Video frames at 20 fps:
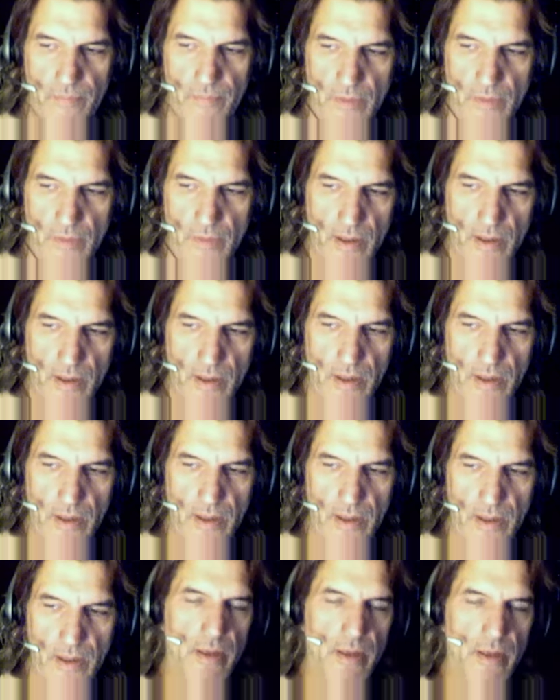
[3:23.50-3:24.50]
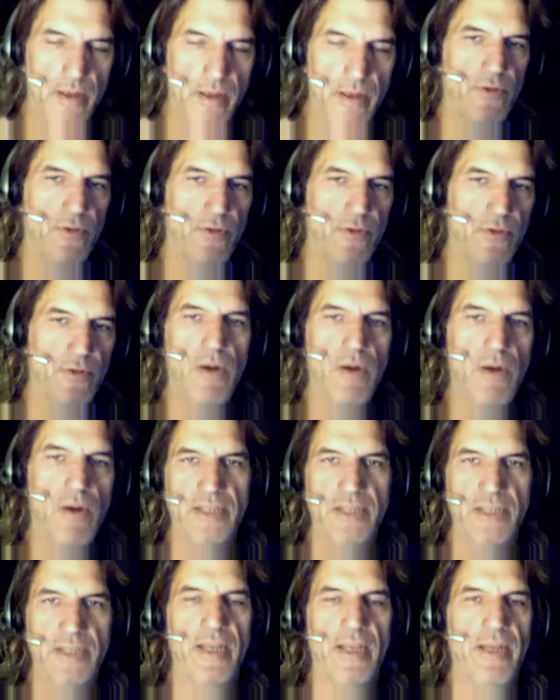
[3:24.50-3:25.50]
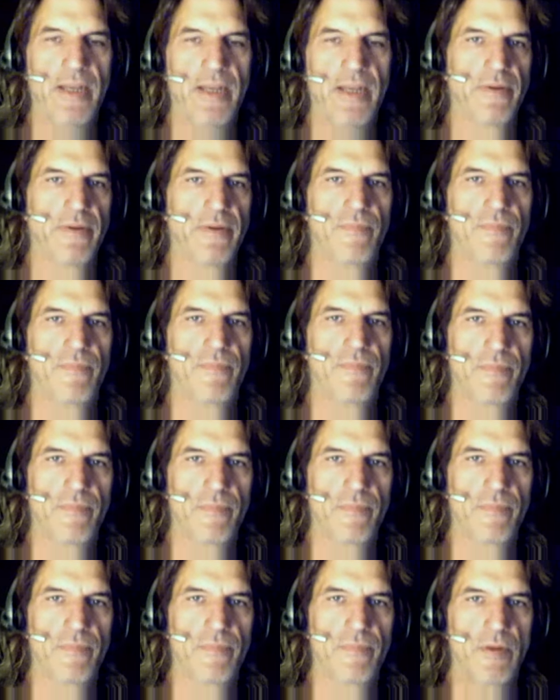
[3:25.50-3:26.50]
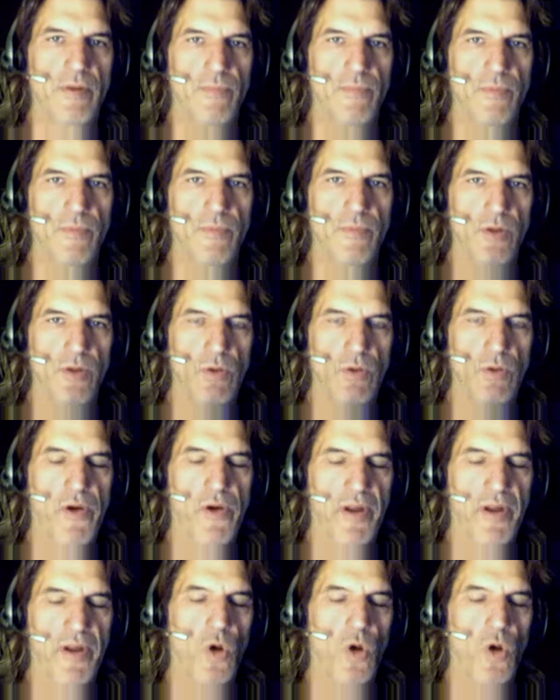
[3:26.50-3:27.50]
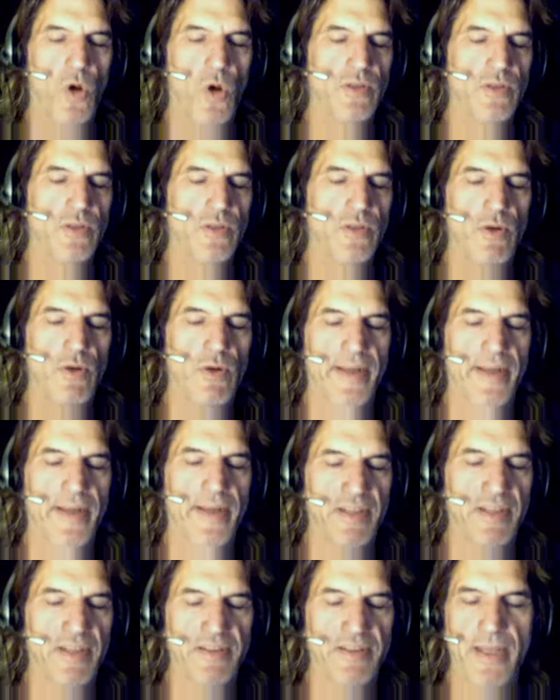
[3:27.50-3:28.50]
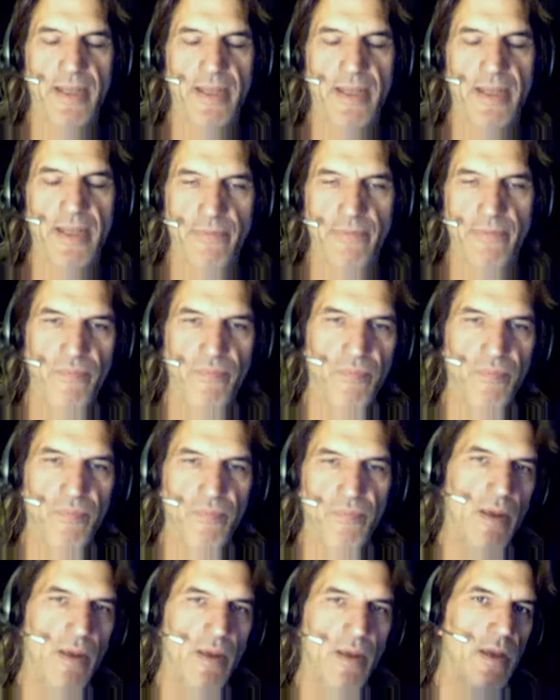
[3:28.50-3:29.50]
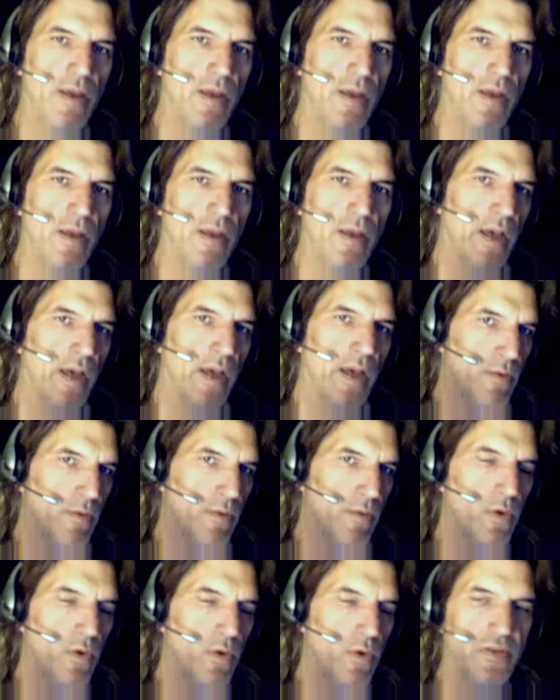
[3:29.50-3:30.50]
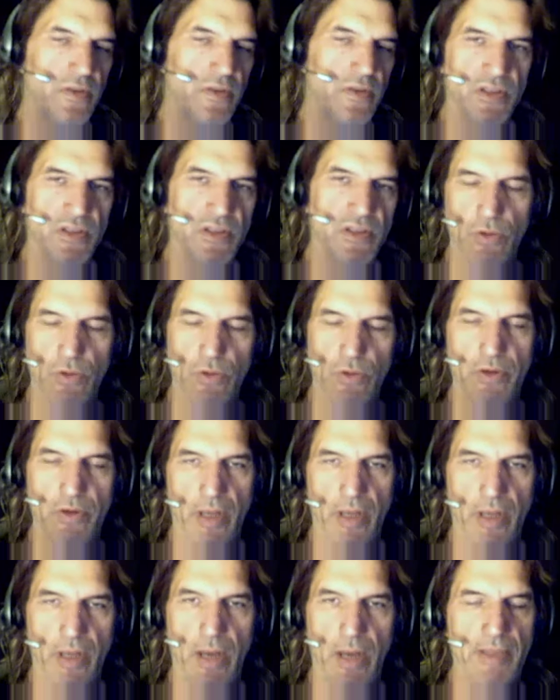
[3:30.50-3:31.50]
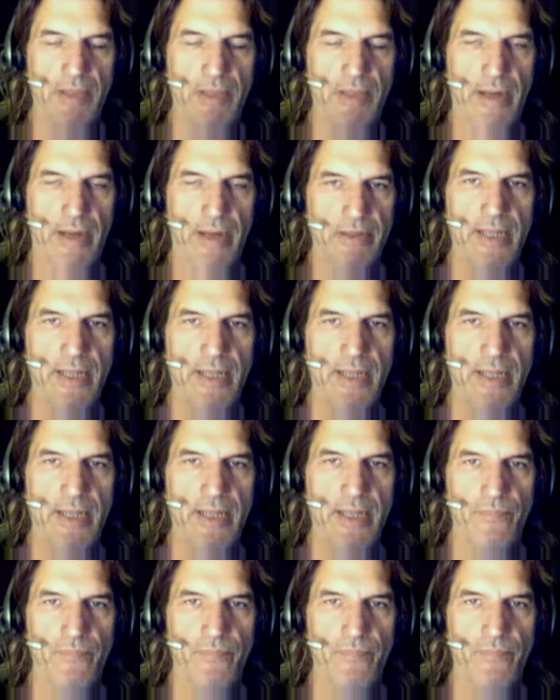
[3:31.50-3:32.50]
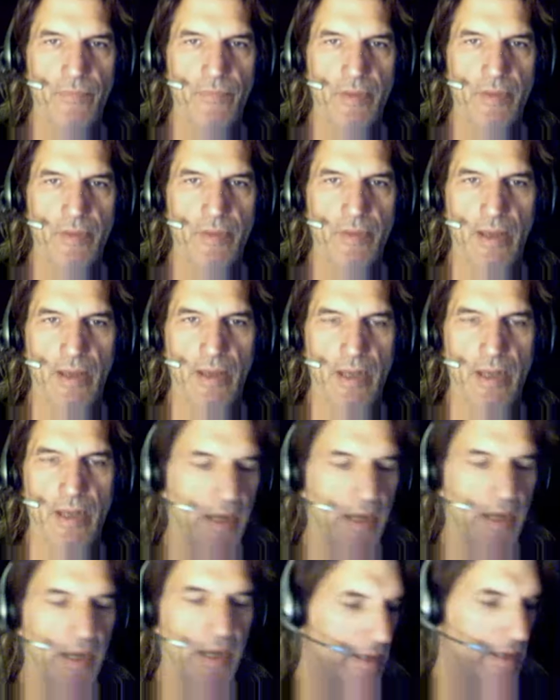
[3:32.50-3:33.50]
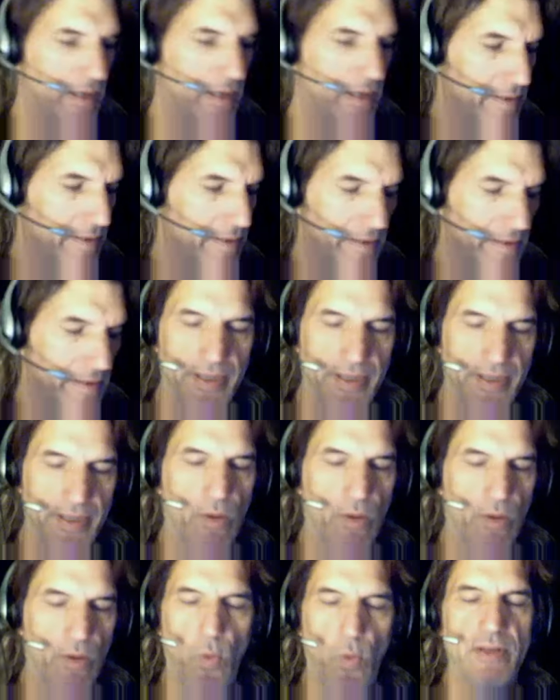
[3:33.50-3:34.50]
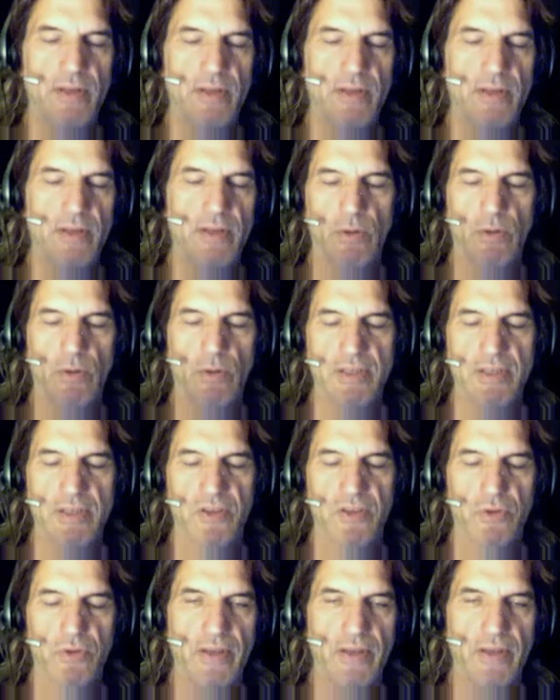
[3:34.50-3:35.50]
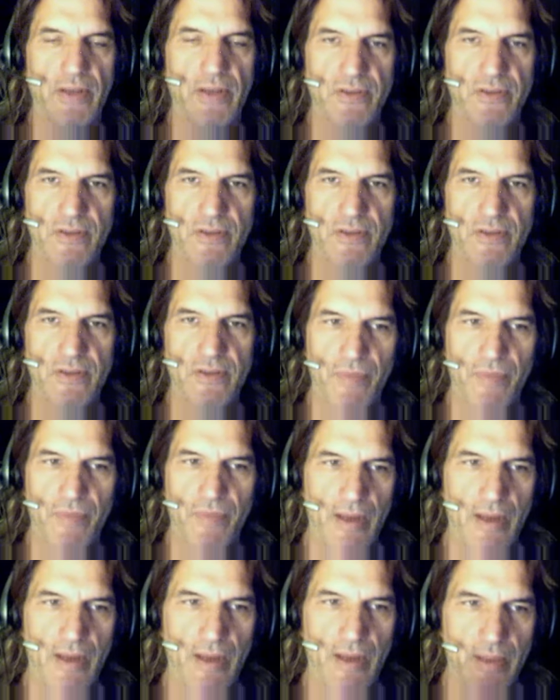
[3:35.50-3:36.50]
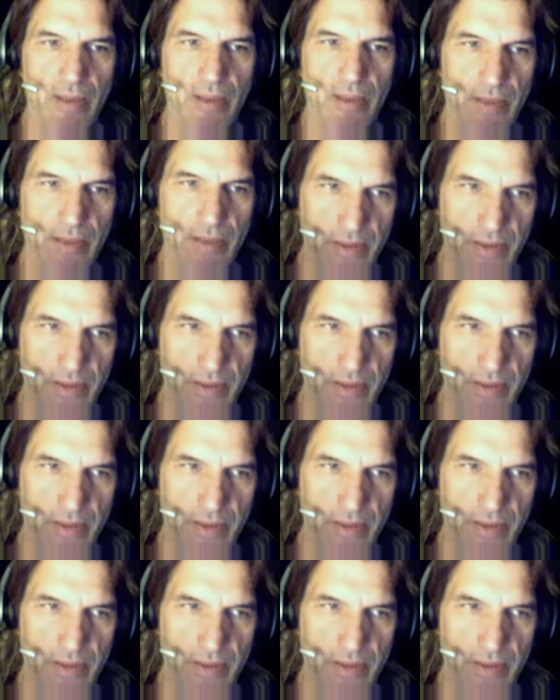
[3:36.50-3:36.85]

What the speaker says: If you are a container, you are a walking two-legged container, and your words are stored up in that container, and you are not a witness of the Lord Jesus Christ, then you